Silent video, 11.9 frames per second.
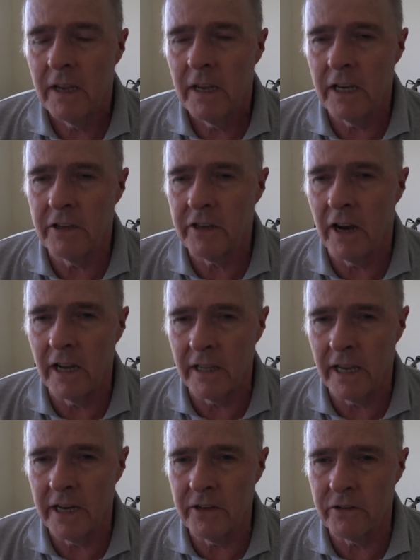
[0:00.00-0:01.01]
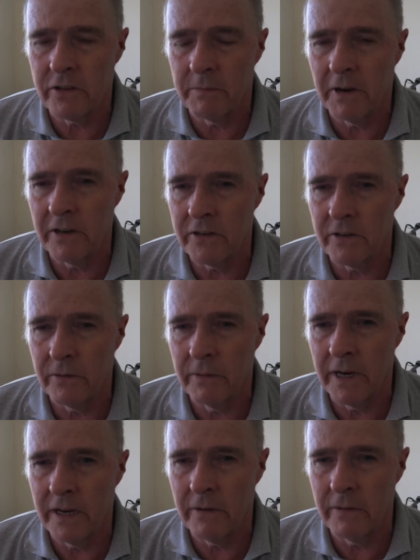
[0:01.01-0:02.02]
Thailand, you're supposed to
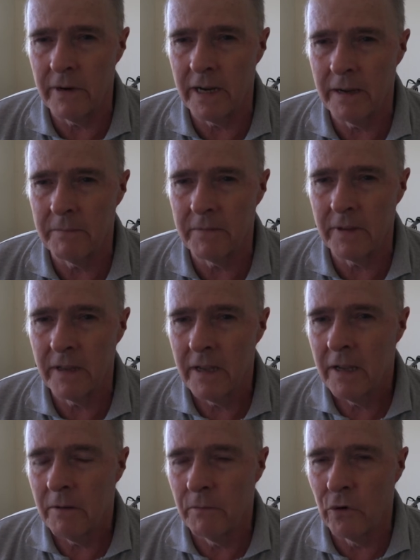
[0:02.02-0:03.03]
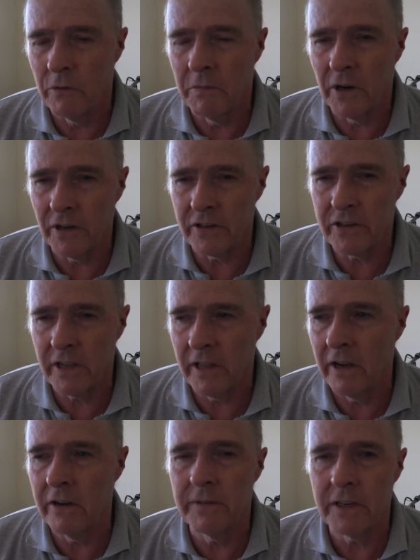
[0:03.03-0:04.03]
wear more modest
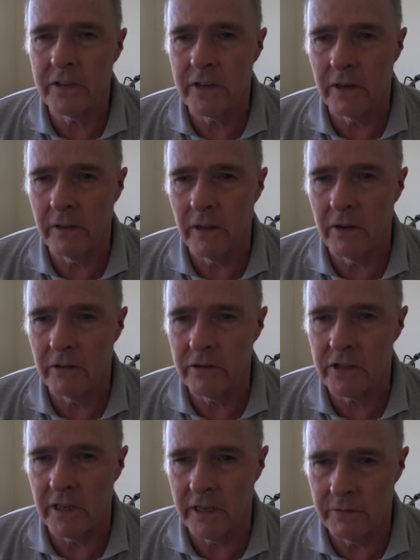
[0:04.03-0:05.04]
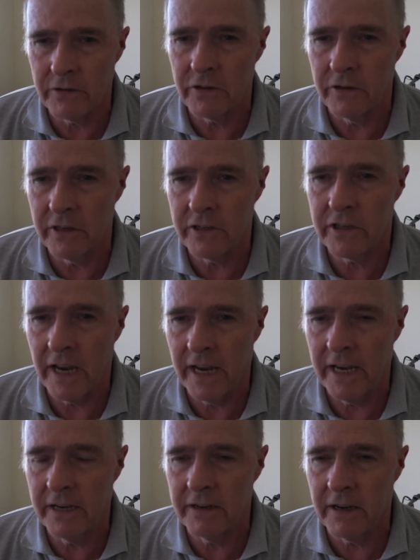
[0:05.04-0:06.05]
clothing, so long sleeve shirts,
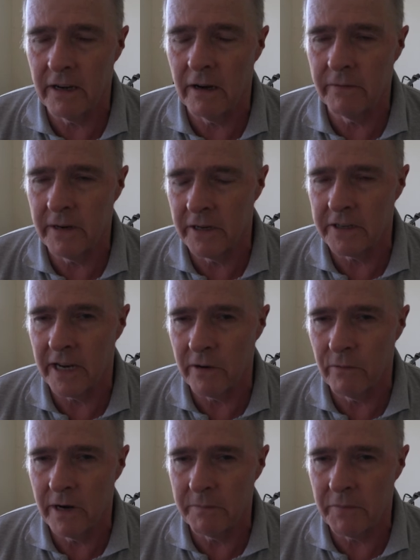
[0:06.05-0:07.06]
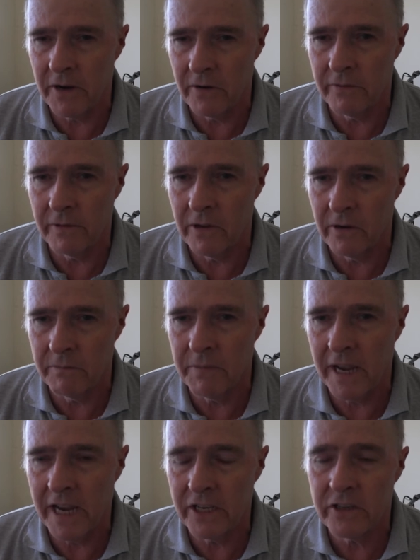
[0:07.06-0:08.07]
and I'm going to take one pair of long
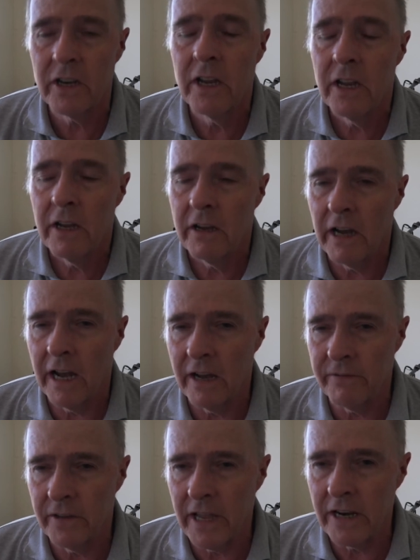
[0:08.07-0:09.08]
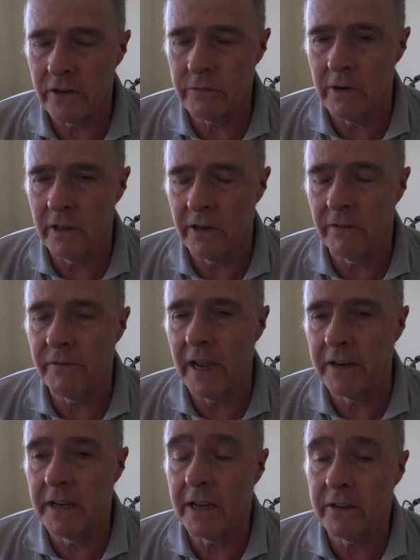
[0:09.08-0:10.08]
pants for that as well. And I
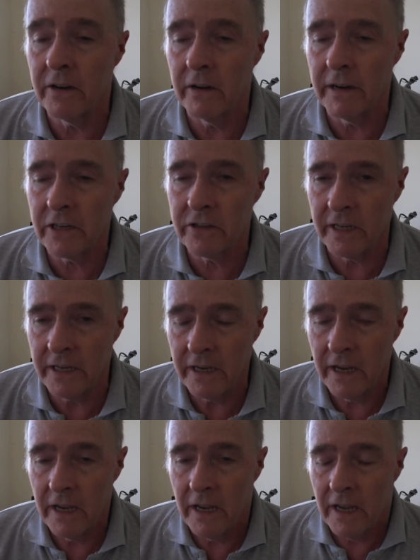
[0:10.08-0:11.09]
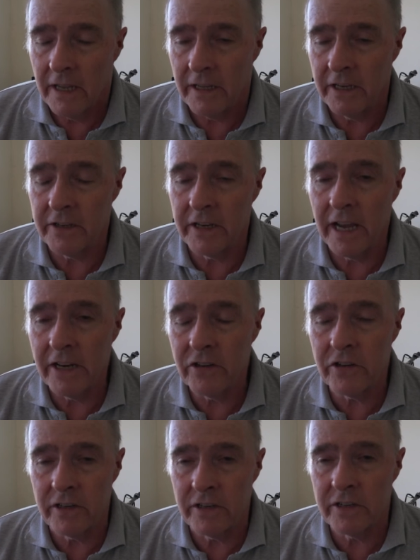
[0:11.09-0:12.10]
found out that I actually
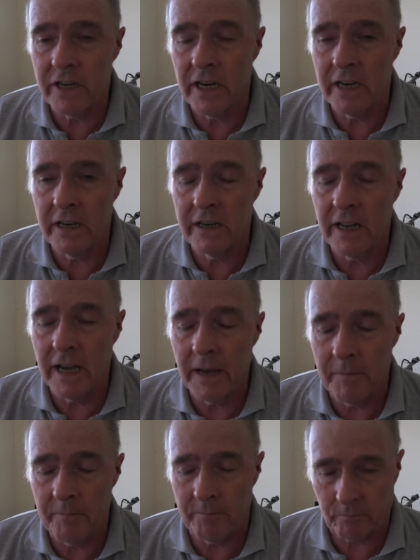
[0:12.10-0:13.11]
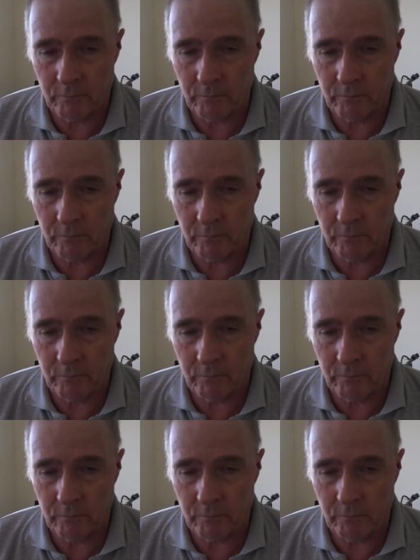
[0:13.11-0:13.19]
intonations in